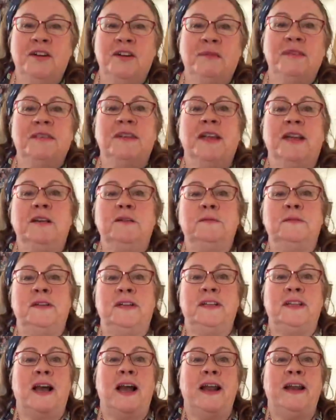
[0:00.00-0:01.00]
Helga was the
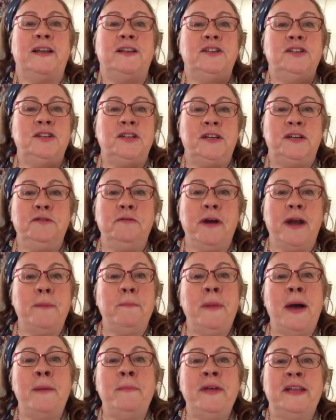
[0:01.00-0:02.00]
next one in line, and she
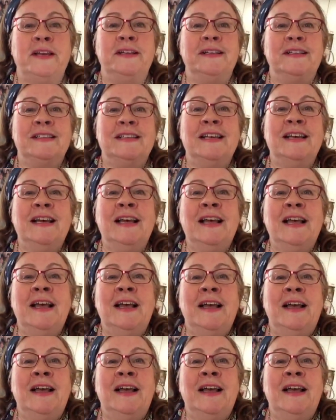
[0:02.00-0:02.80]
grabbed my mittens.